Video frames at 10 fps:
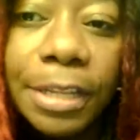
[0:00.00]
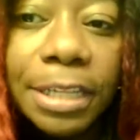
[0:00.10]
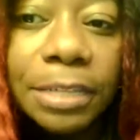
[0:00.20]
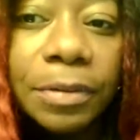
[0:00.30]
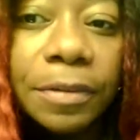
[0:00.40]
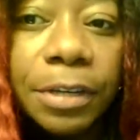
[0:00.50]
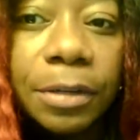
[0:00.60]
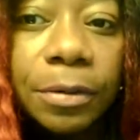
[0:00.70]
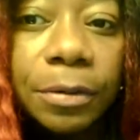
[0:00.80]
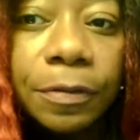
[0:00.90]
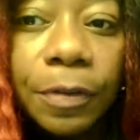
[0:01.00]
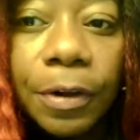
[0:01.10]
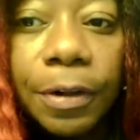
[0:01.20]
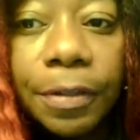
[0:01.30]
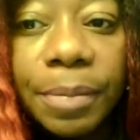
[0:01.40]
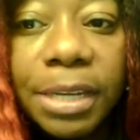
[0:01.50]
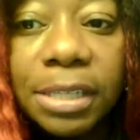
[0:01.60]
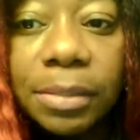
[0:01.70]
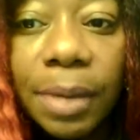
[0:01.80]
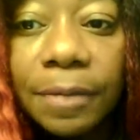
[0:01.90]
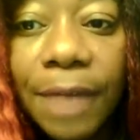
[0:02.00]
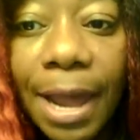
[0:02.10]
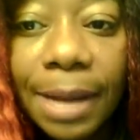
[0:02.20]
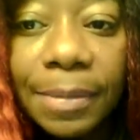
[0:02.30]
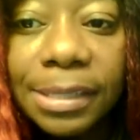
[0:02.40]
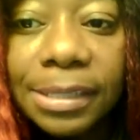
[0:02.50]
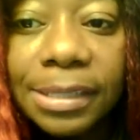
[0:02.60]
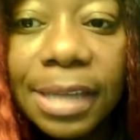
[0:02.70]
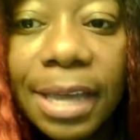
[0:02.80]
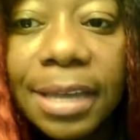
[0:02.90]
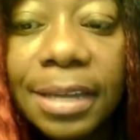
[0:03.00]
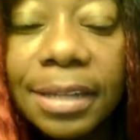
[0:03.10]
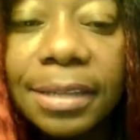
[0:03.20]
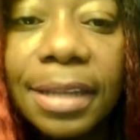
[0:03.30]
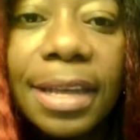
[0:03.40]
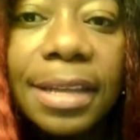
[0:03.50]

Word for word: this review for the B12 vitamins and